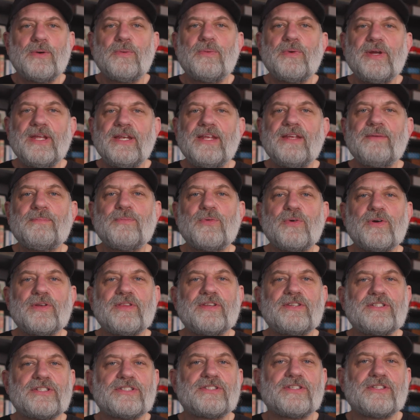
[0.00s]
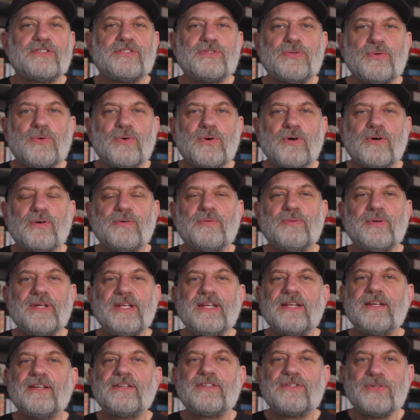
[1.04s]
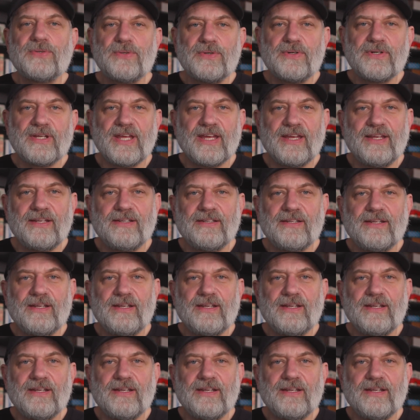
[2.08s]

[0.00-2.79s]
We need more than just a tool. We need a toolkit.